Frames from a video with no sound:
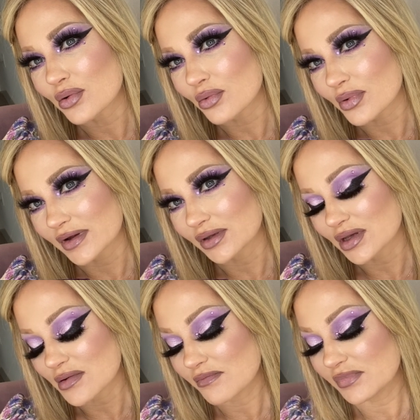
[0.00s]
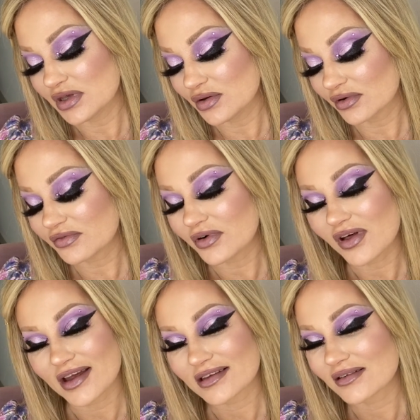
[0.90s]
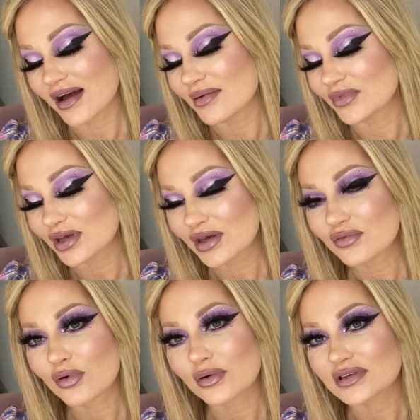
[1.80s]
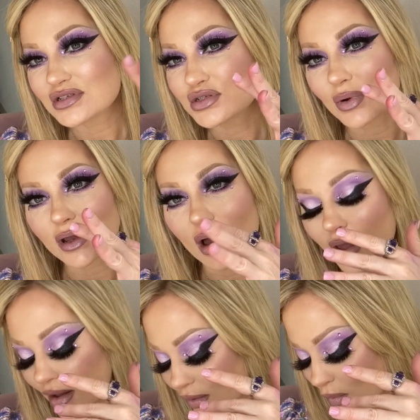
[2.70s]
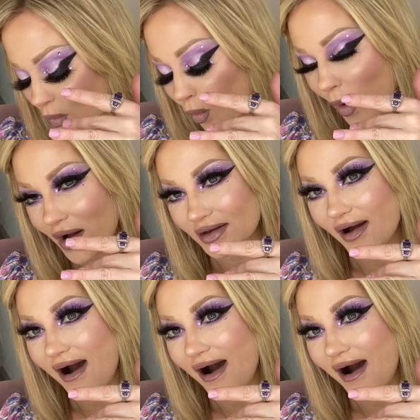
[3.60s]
really beautiful. I'm looking forward to doing a one